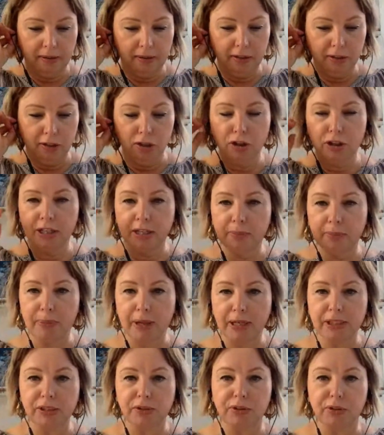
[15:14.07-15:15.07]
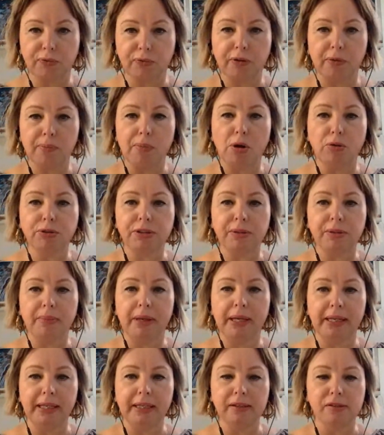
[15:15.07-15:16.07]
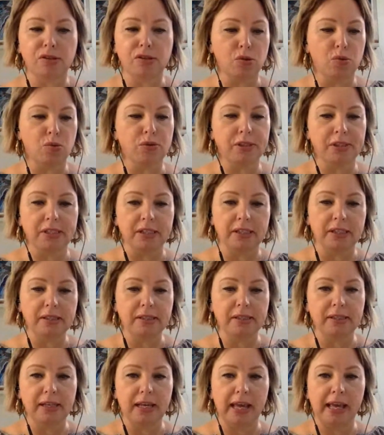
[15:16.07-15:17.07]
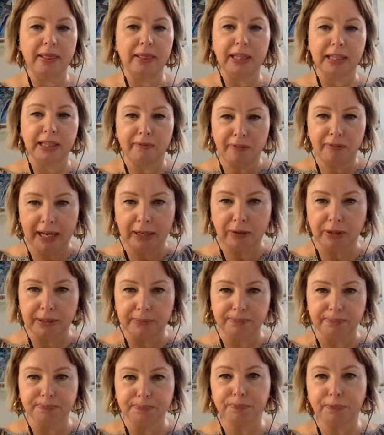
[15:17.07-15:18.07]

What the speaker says: look at a bunch of different multimedia sources and think they've nailed it.